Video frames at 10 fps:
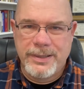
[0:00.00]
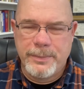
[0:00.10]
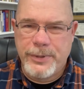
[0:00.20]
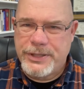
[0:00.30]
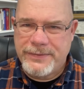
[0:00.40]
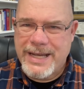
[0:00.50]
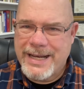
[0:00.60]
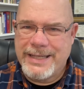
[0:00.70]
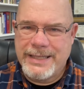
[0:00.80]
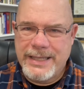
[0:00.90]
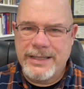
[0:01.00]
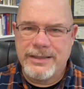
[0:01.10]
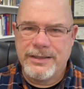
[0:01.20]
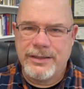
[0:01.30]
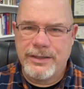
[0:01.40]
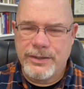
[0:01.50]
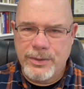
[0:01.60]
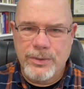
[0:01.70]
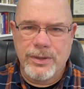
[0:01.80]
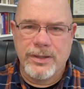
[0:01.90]
but you've got to get to the
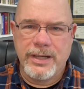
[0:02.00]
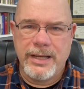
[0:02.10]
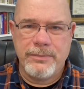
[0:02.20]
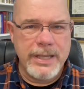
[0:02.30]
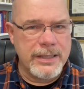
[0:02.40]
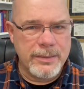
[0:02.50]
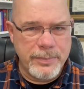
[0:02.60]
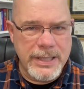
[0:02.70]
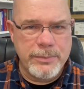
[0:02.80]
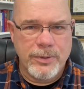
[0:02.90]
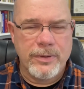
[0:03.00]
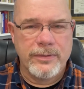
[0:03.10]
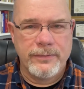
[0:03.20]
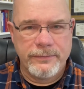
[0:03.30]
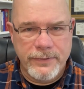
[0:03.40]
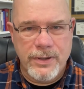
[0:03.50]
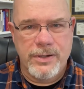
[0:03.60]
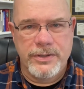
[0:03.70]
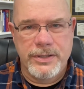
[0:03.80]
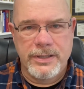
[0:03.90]
door and meet the people
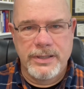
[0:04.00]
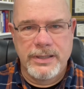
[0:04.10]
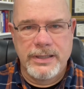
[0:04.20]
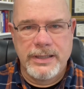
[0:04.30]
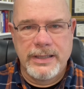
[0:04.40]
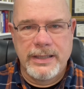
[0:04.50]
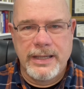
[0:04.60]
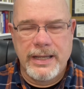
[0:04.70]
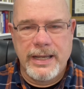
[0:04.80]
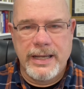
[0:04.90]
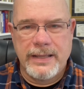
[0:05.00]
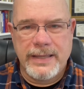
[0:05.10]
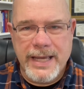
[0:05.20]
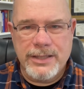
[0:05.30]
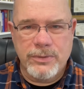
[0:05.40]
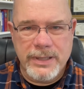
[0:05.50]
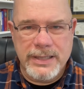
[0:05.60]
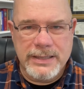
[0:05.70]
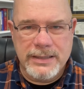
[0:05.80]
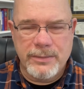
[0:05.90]
first. That's what
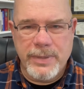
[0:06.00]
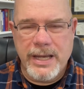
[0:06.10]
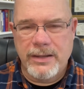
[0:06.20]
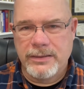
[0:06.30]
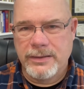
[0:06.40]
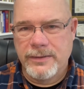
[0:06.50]
this is about.